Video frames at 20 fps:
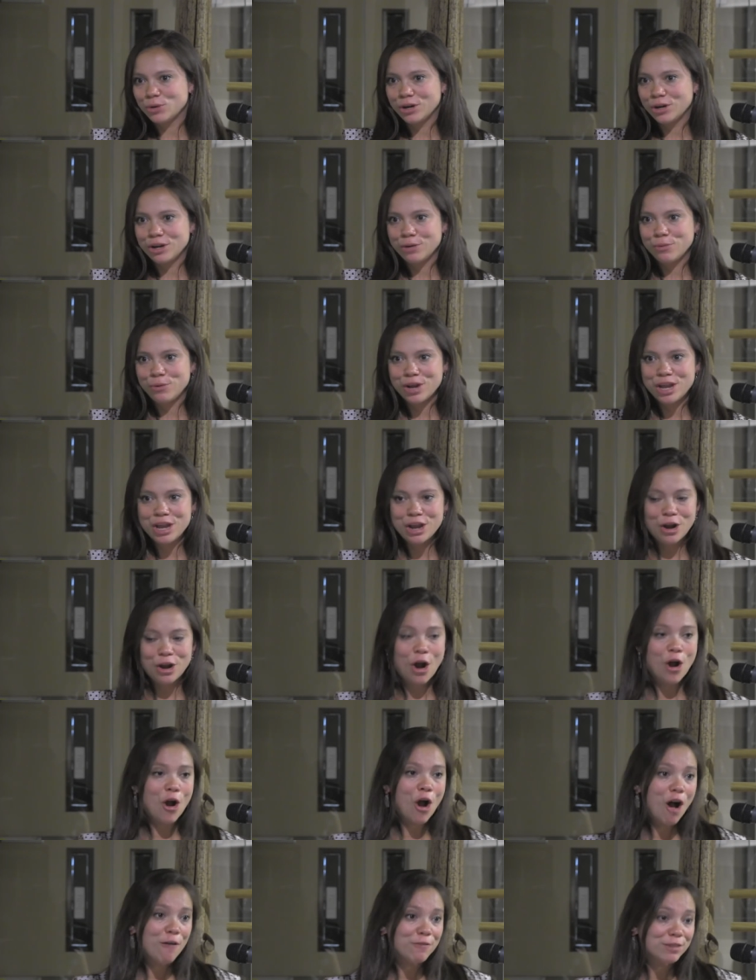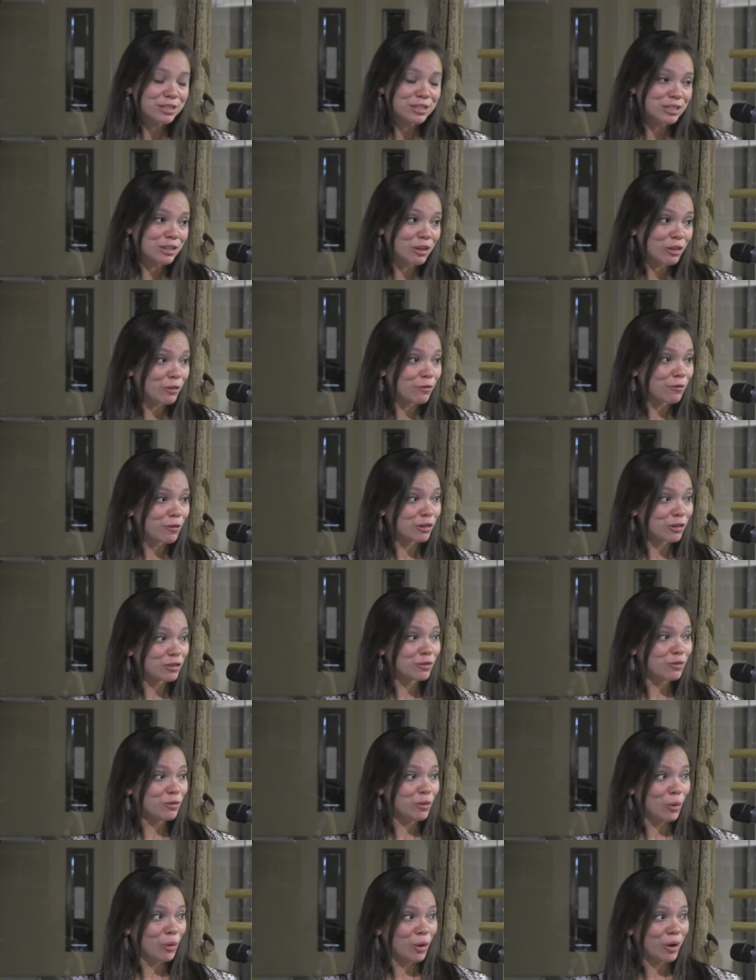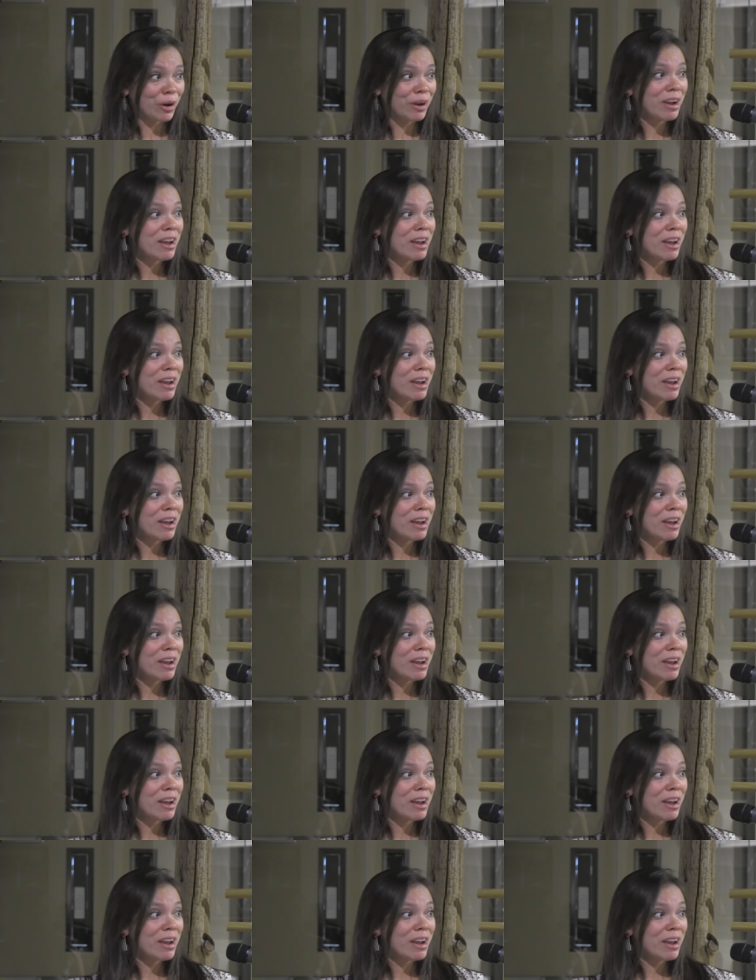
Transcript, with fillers: We're, we're here, our office is on the first floor.